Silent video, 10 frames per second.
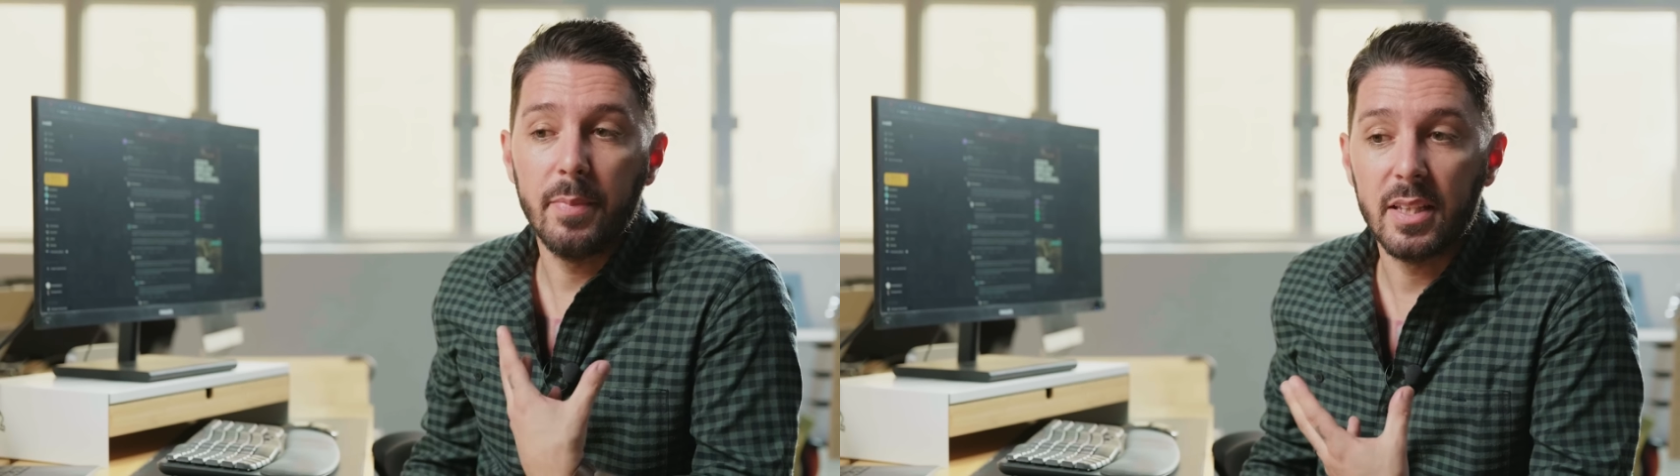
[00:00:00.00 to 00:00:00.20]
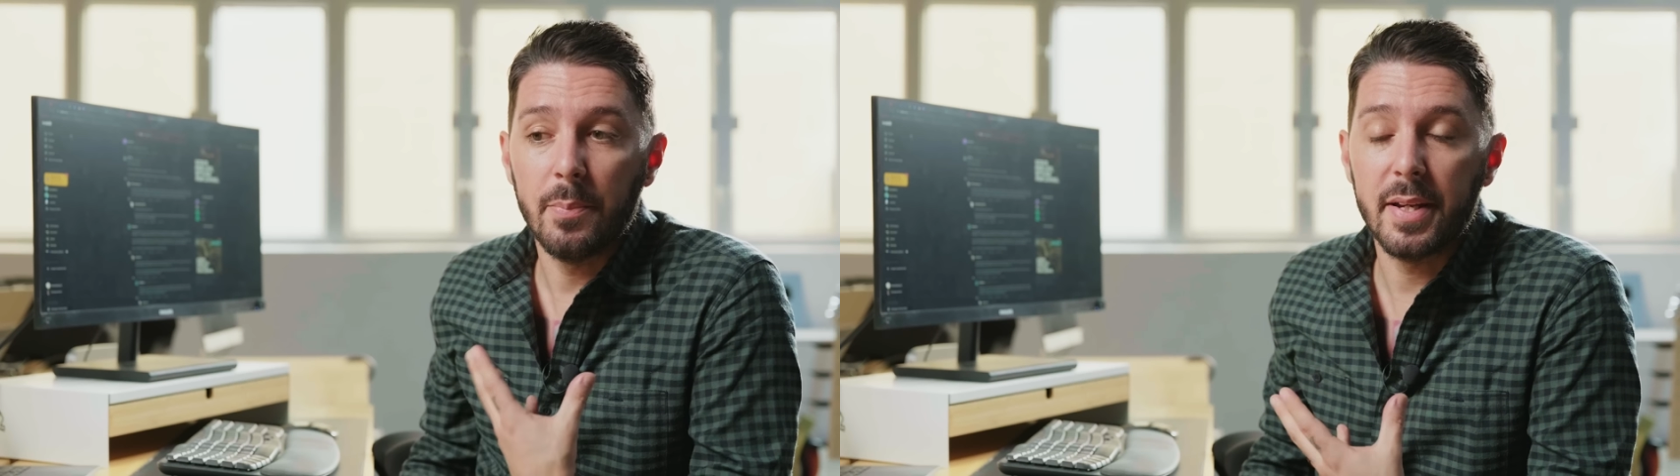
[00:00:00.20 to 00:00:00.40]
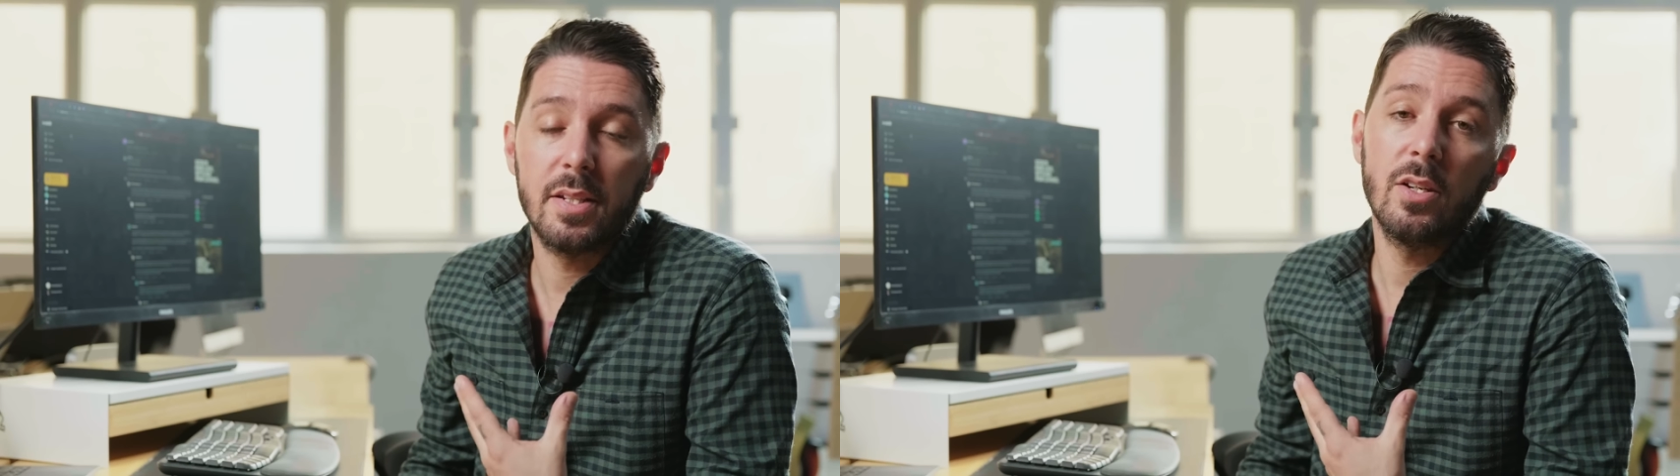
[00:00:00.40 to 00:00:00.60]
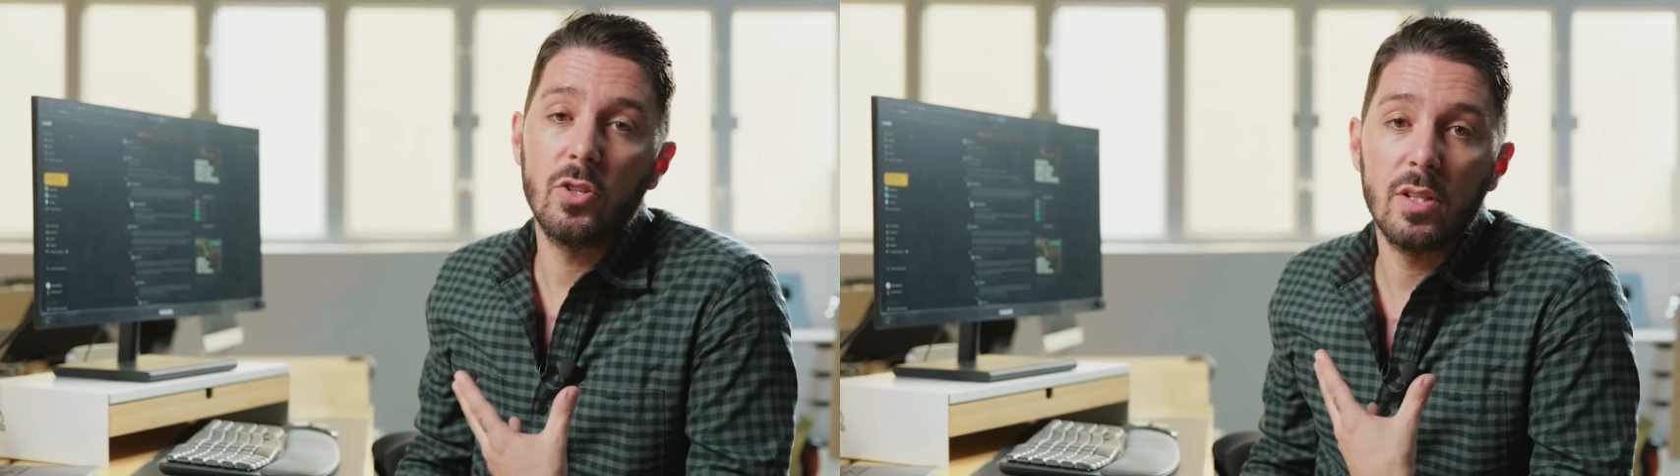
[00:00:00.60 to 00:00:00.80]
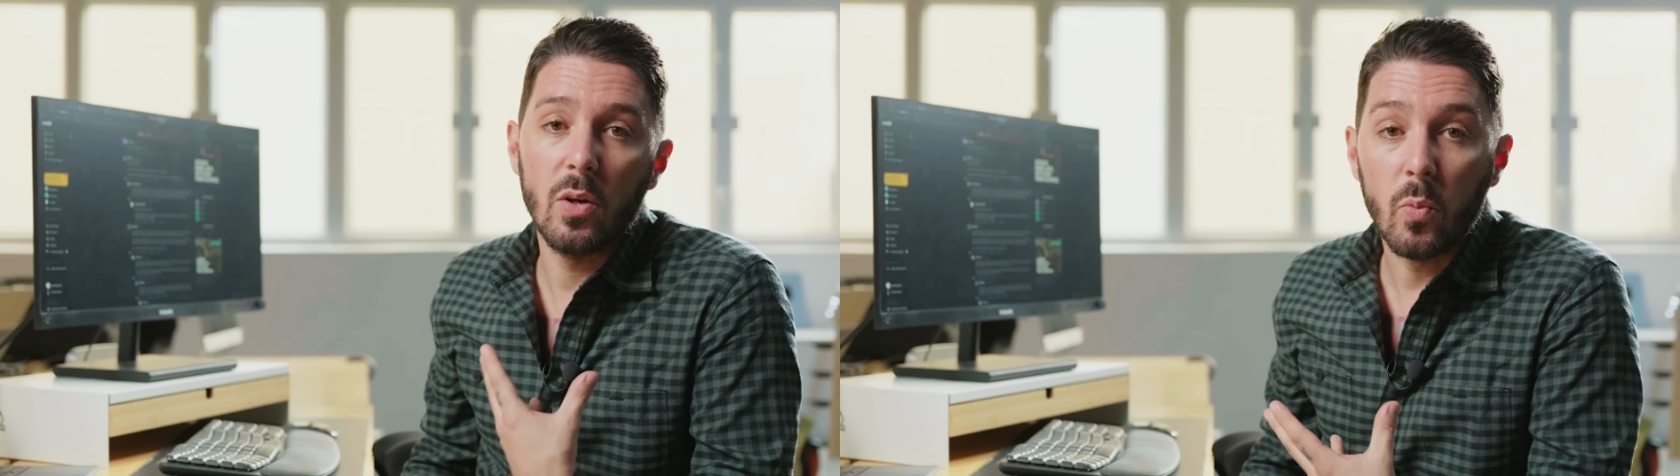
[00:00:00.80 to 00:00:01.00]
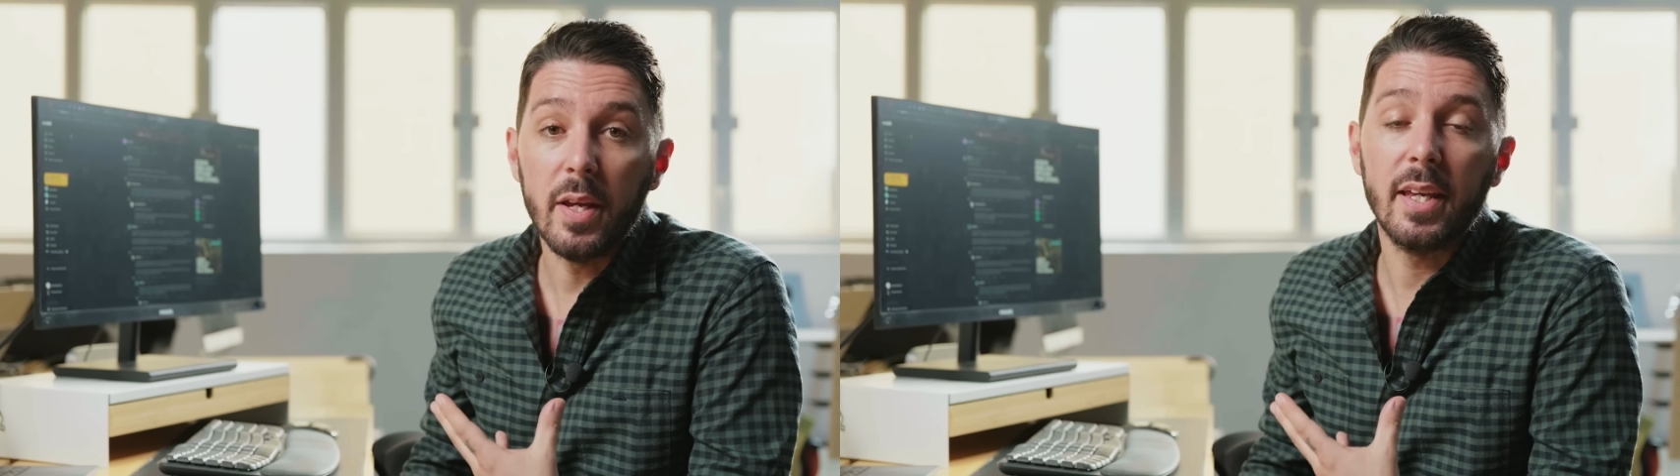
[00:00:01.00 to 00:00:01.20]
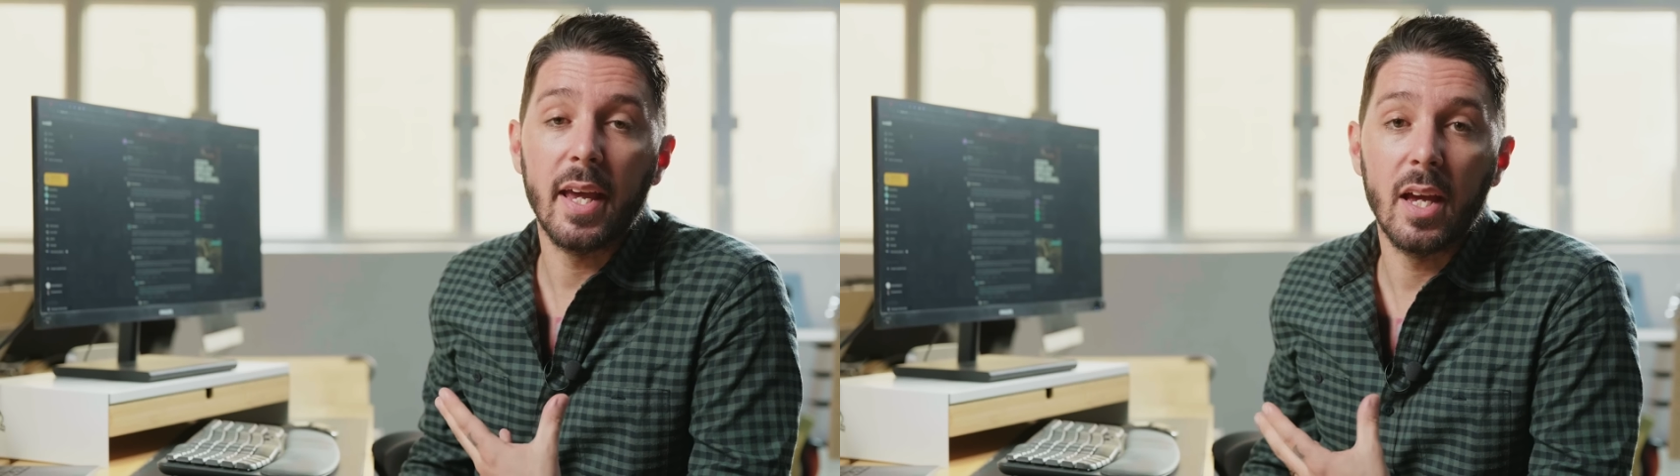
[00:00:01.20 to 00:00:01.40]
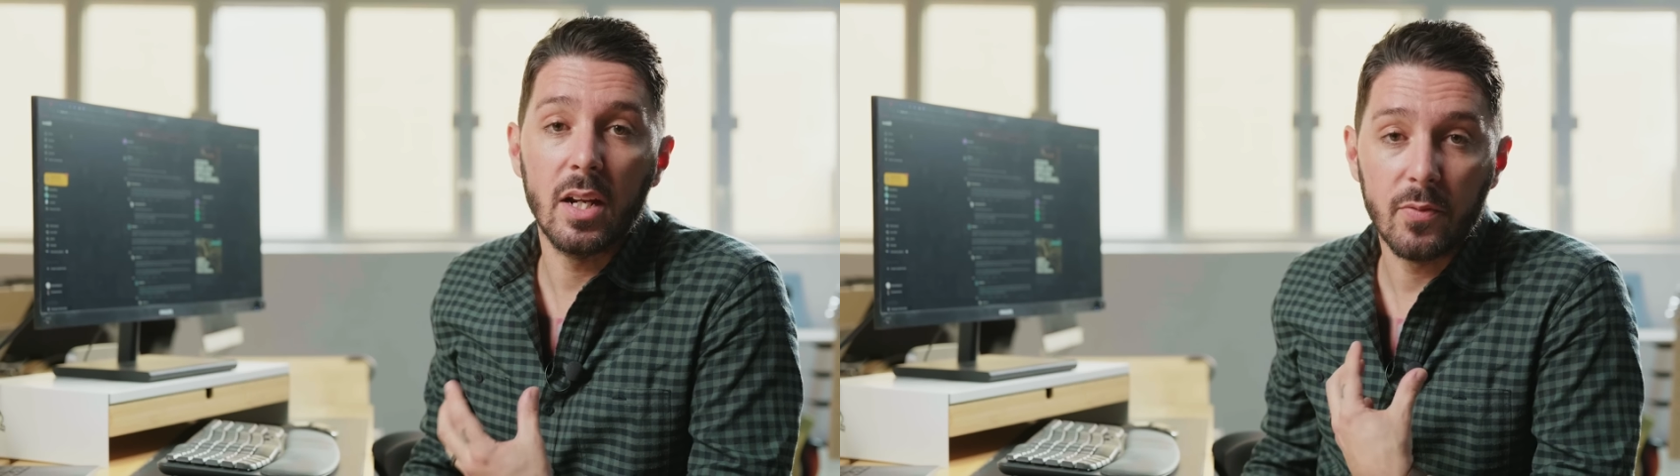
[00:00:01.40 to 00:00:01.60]
make the best decisions that we
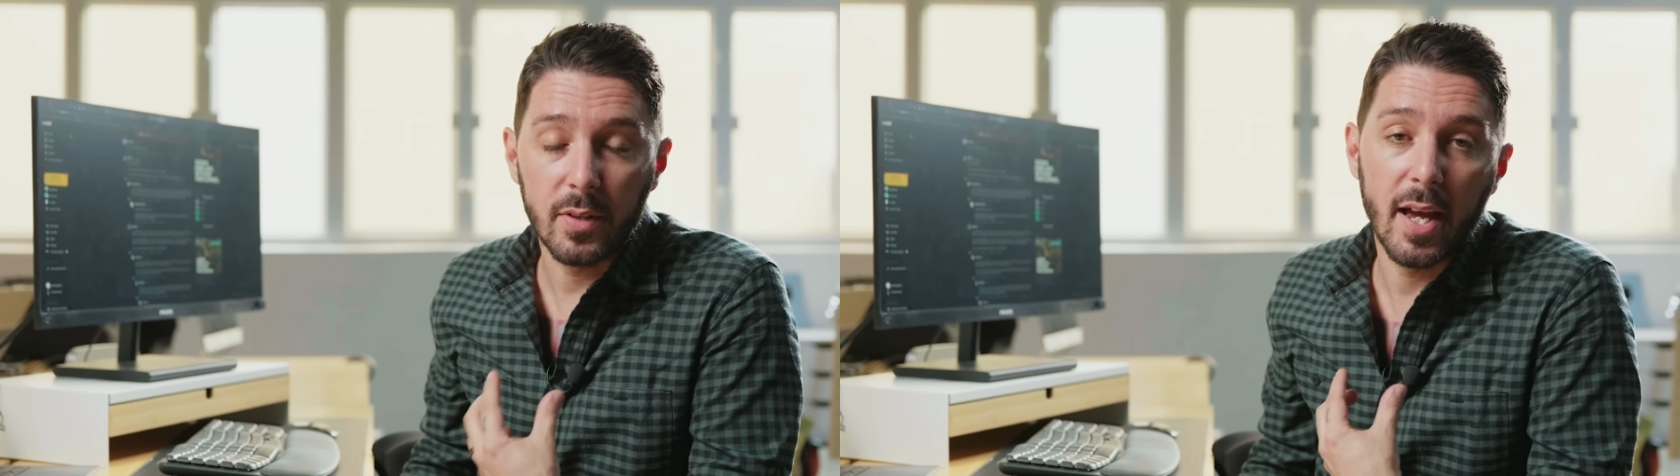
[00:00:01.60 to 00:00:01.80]
can for